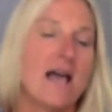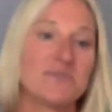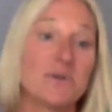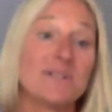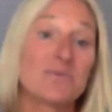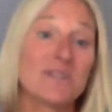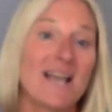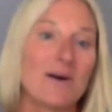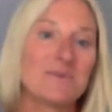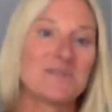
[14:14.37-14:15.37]
So it's really
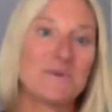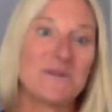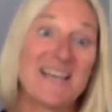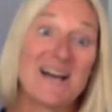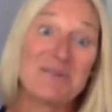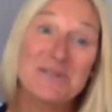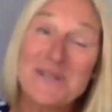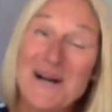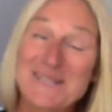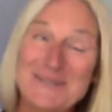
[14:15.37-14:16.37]
helped to build that, which is
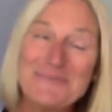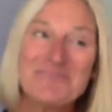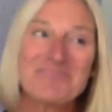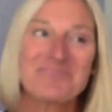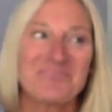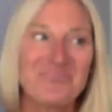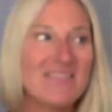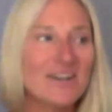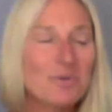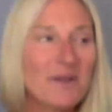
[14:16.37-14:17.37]
awesome.
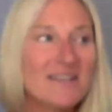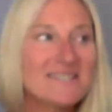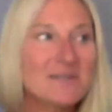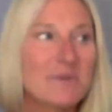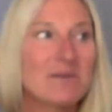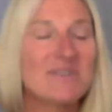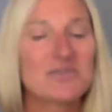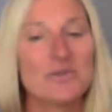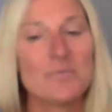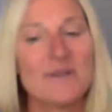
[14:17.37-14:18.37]
Then our Bellies to Babies
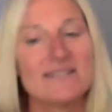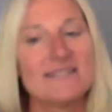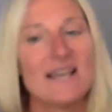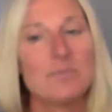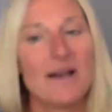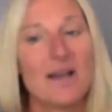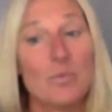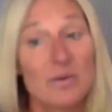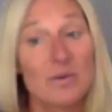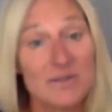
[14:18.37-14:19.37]
group is led by
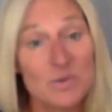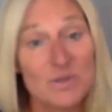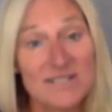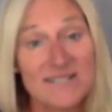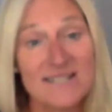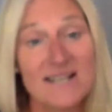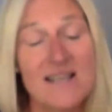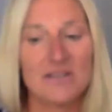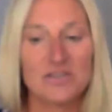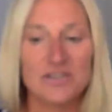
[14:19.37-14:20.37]
one of my doulas,
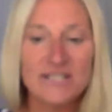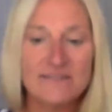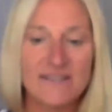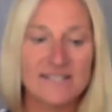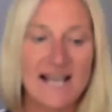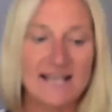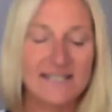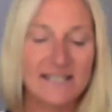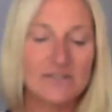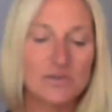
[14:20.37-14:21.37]
and she's
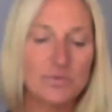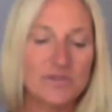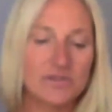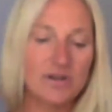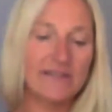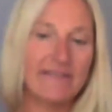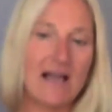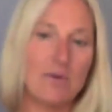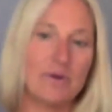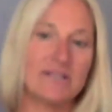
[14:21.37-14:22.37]
fantastic. And so we started
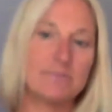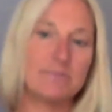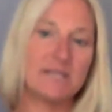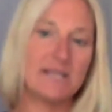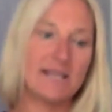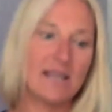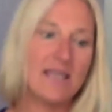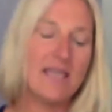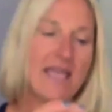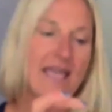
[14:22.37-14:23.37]
that one as being
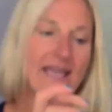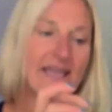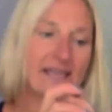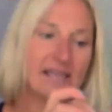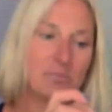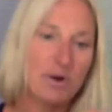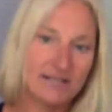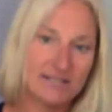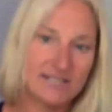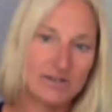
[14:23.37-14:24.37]
a
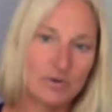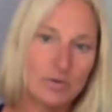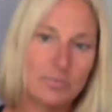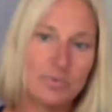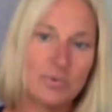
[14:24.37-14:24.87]
pregnancy group,